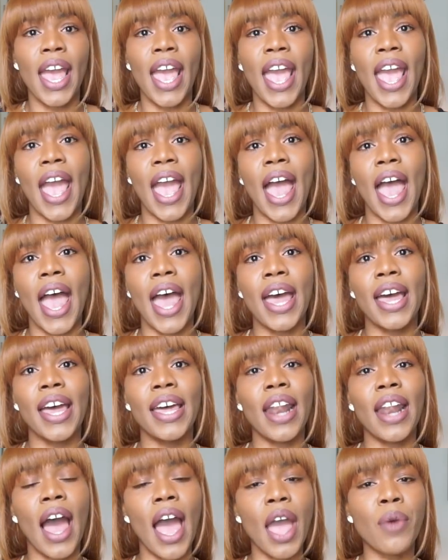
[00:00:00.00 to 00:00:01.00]

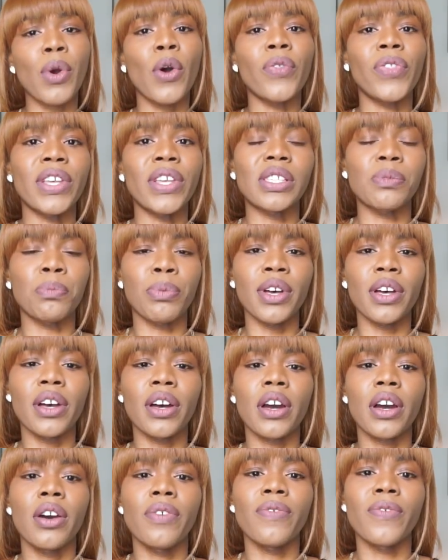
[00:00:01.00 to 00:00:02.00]
And I wrote this
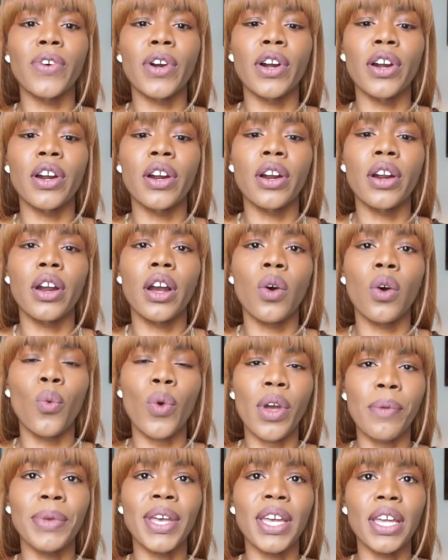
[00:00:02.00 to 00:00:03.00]
book for
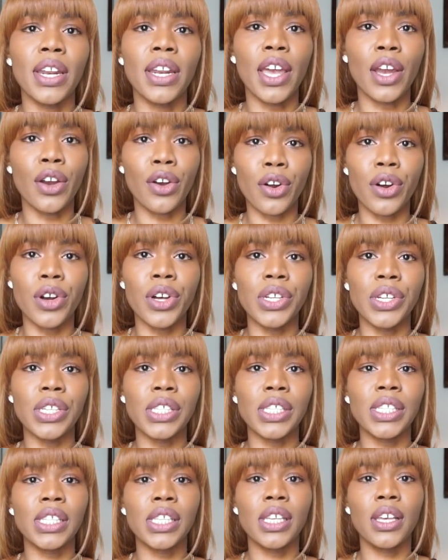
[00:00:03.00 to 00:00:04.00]
women and
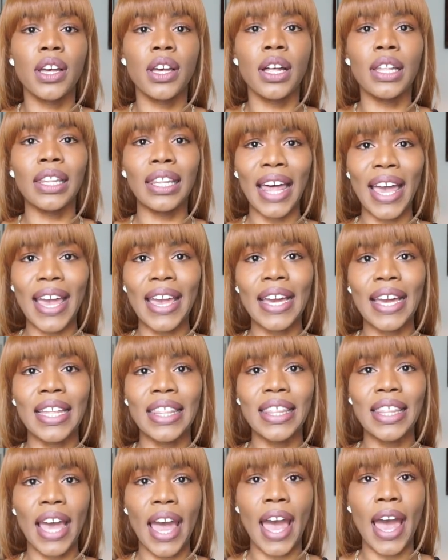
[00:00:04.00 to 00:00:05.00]
girls like
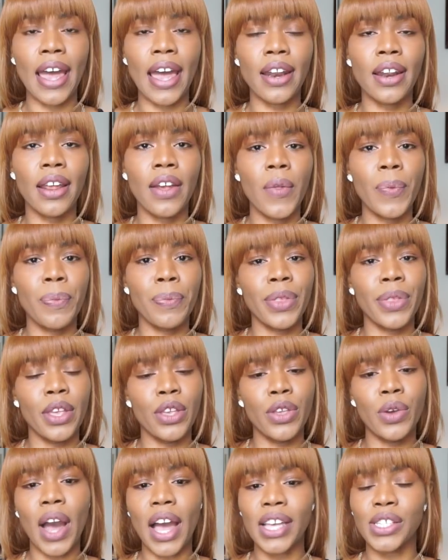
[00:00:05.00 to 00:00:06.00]
that.
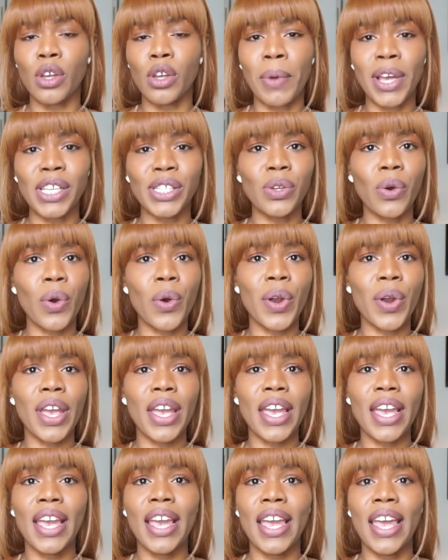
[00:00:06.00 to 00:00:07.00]
You guys know my
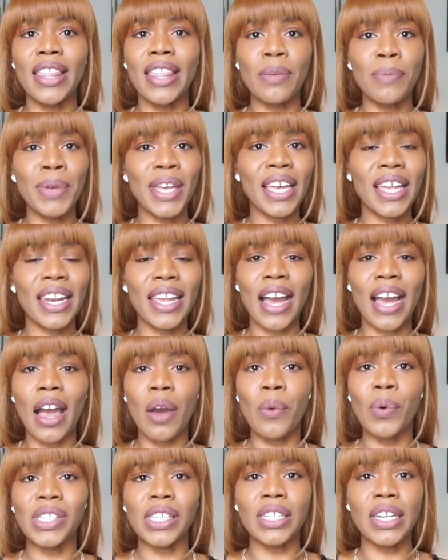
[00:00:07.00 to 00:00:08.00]
story. In the beginning, I
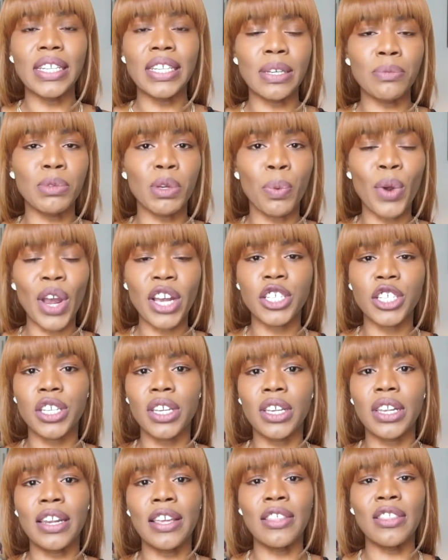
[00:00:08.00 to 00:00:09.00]
was in a deep
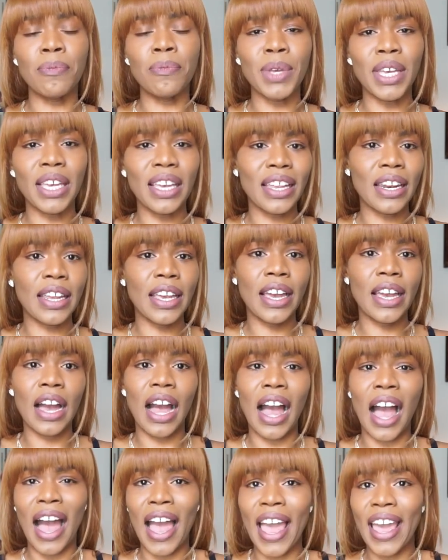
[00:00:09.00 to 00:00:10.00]
depression. In the beginning,
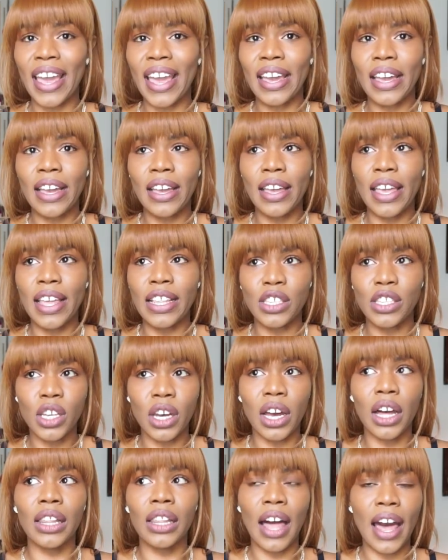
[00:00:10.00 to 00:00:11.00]
it
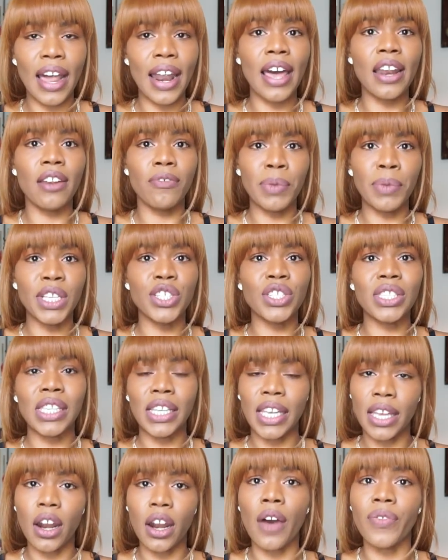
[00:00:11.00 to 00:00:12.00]
took a lot out of me just to
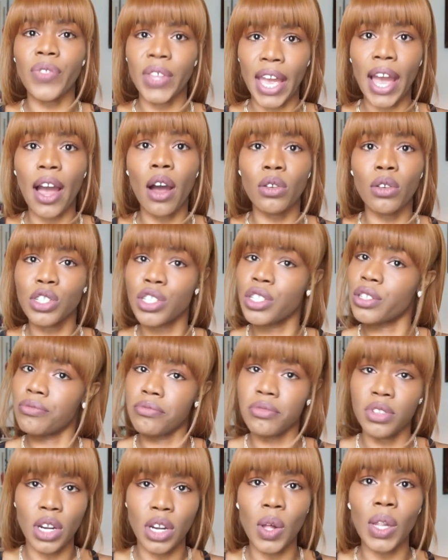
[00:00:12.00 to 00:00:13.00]
get off the couch,
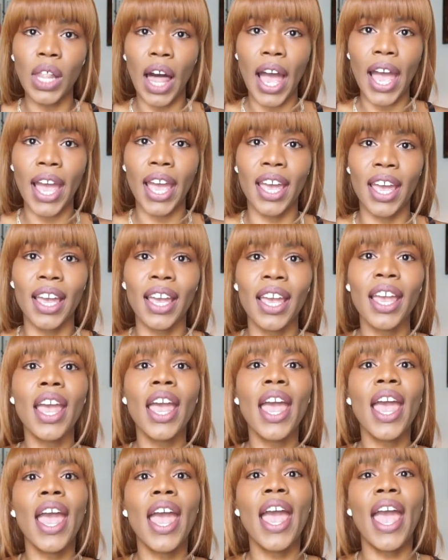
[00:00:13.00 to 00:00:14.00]
no lie.
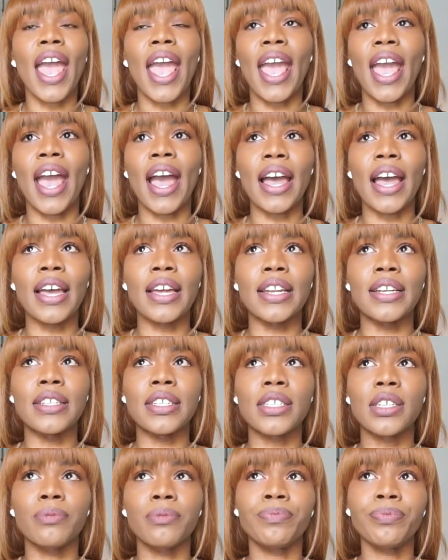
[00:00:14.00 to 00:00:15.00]

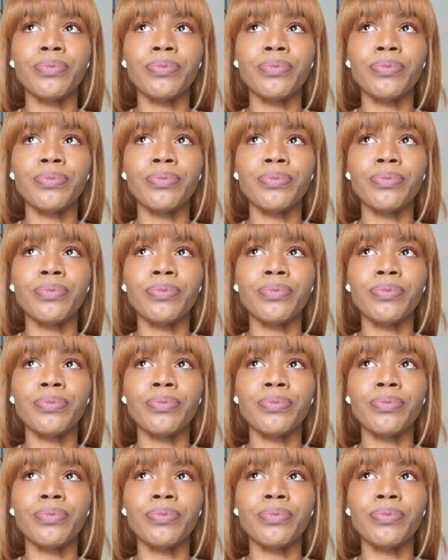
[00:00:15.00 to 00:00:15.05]
And